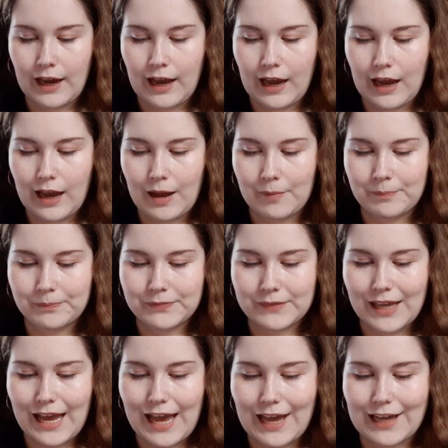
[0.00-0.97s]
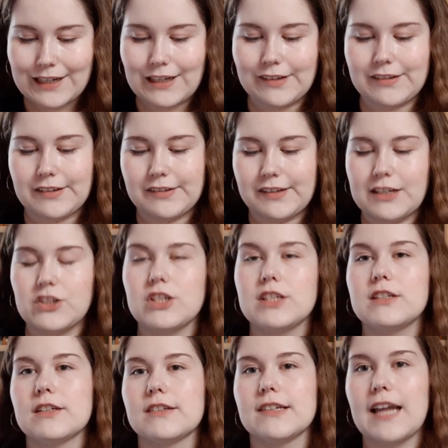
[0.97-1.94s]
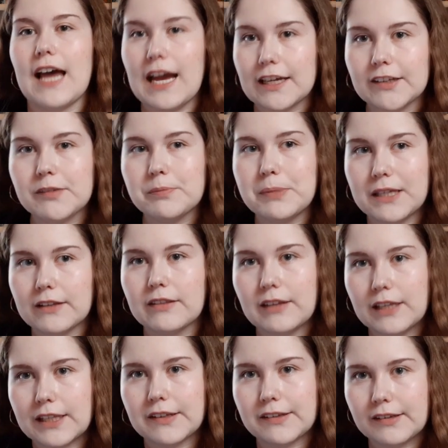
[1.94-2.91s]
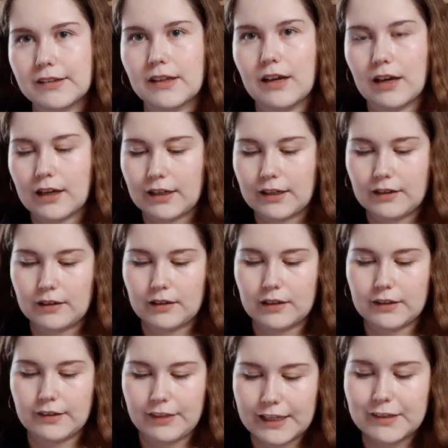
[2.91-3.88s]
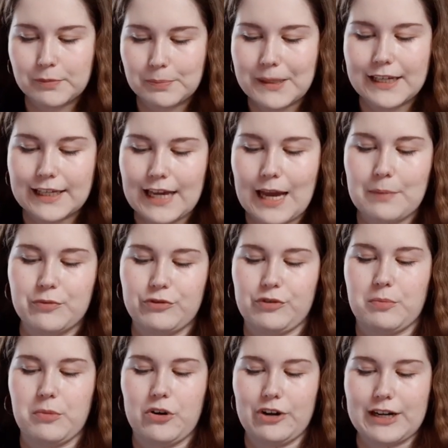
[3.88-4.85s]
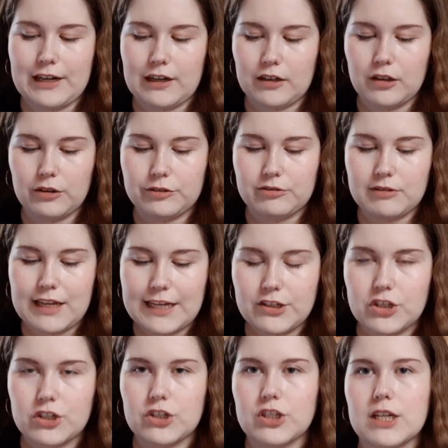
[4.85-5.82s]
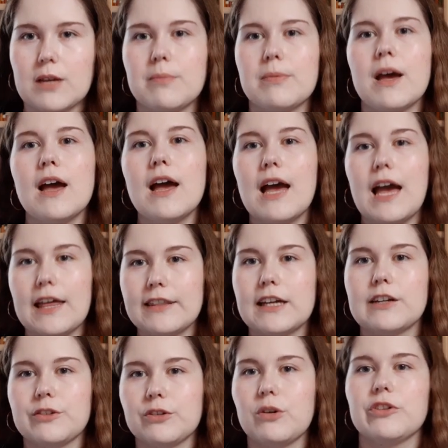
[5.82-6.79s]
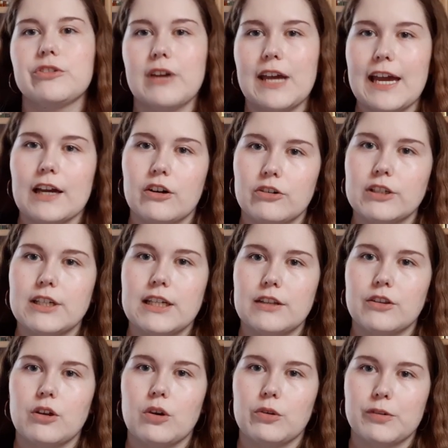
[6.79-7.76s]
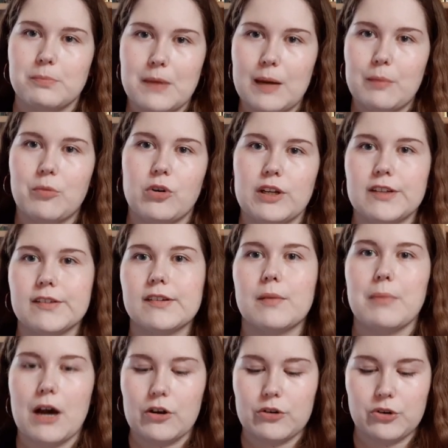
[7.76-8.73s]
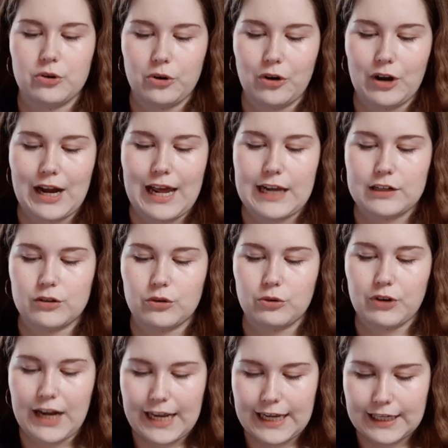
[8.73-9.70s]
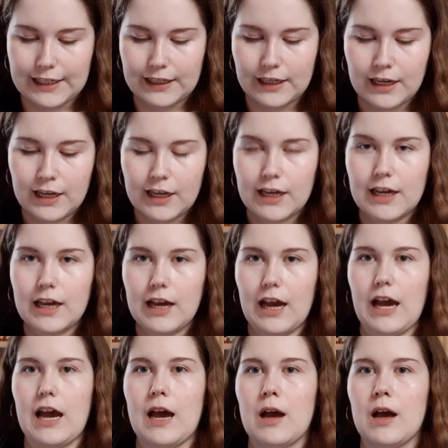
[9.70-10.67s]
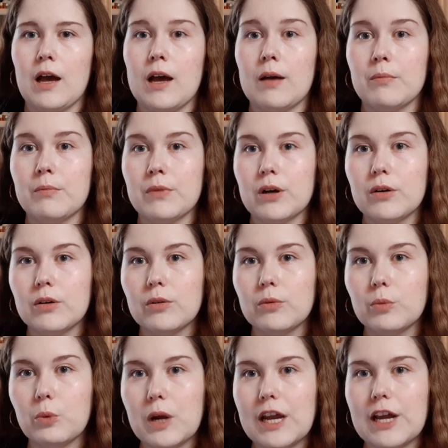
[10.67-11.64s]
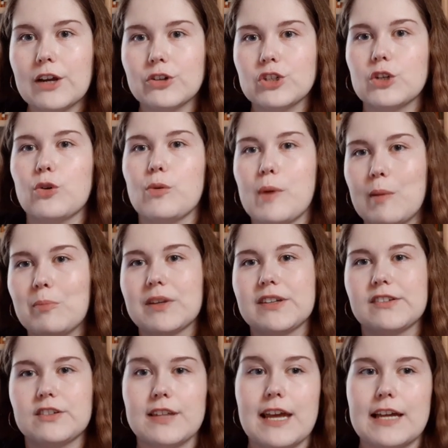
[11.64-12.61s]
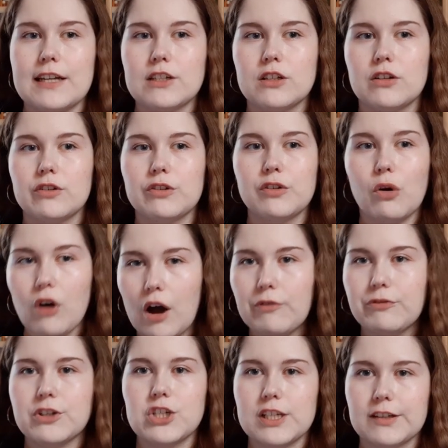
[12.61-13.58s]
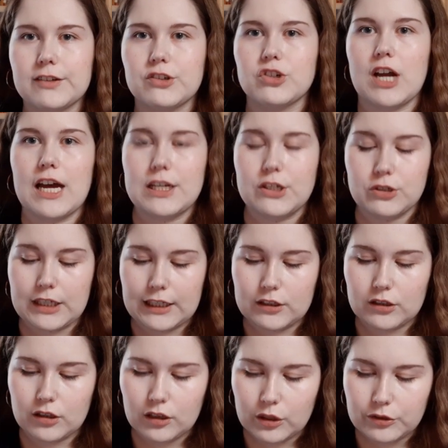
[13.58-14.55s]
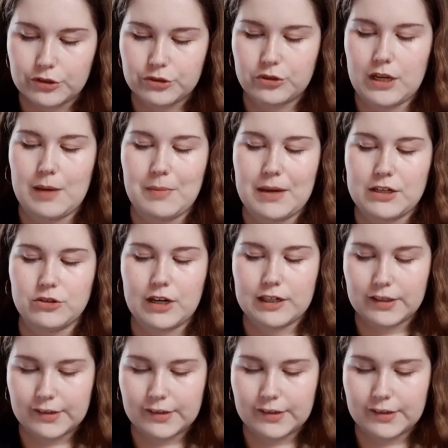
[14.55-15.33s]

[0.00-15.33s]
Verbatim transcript: Um, and as I said, she dislikes being things uh, things being kept from her in a close relationship, and that is also echoed in those memories about her and Rake, um, where she remembers that so often she has tried to get close to him and to